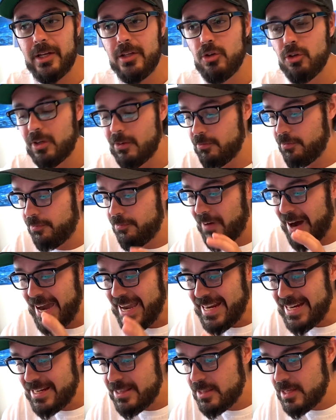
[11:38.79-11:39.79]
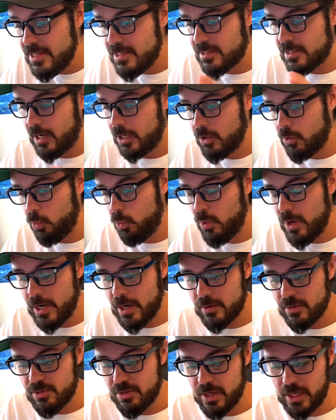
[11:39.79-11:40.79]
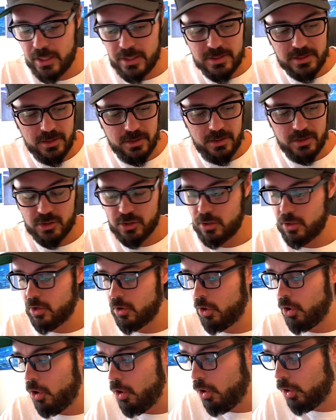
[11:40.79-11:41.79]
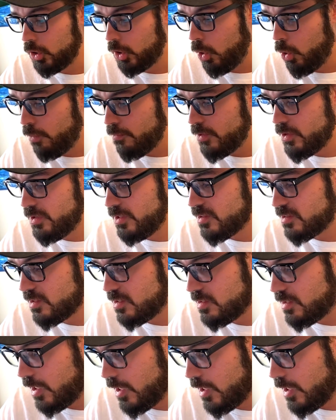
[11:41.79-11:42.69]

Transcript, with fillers: And you can find these kind of weird things in this car all over this